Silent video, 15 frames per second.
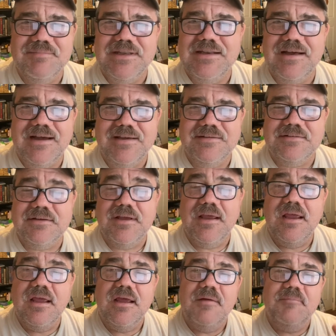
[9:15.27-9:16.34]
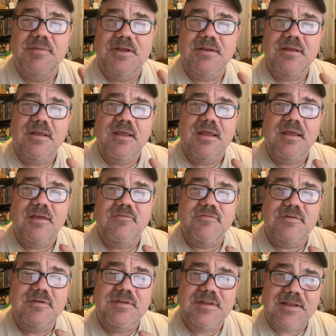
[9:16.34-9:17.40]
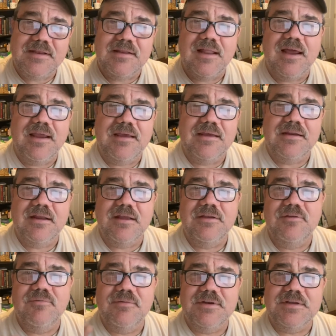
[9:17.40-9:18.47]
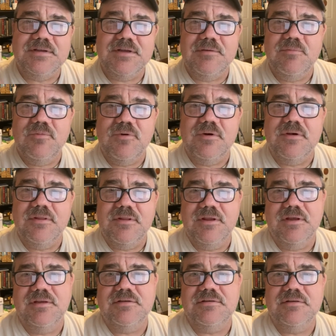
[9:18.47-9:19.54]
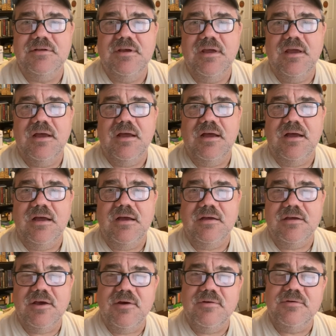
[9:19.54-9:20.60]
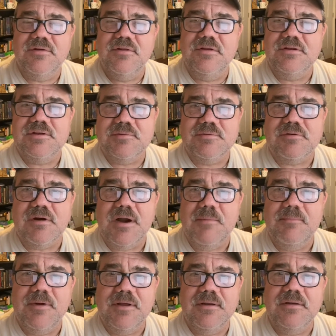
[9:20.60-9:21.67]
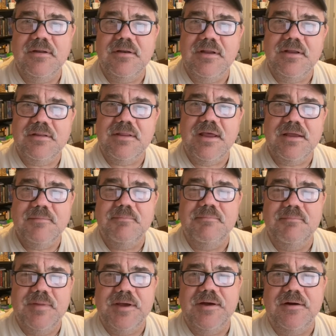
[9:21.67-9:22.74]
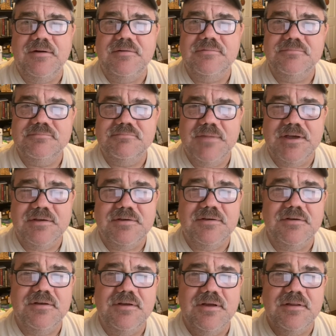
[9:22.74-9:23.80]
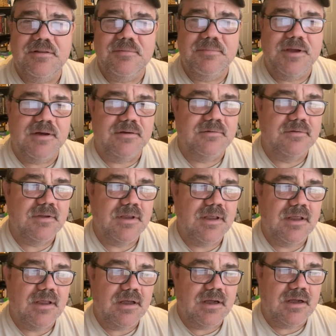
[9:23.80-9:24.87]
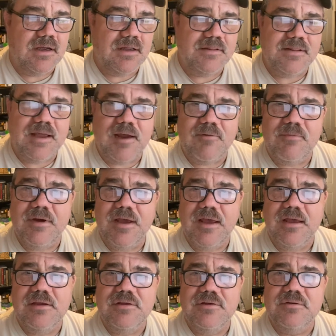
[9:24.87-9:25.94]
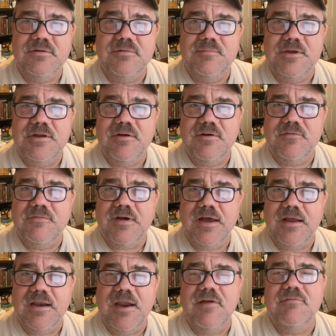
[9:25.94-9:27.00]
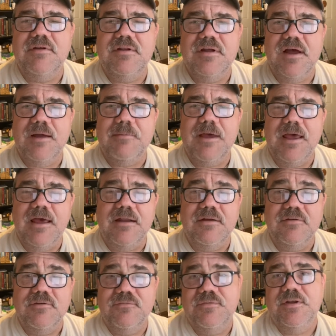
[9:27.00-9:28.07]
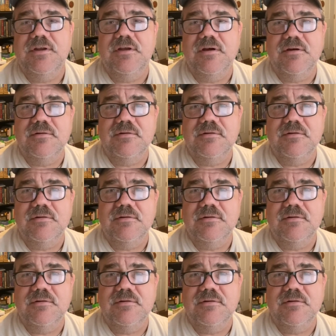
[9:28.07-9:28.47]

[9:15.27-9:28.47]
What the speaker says: Be nice. But if you did like it and you want to see more of this, go to the subscribe button and hit that bell. Make sure you hit the bell. That way you'll be notified every time I add a new video.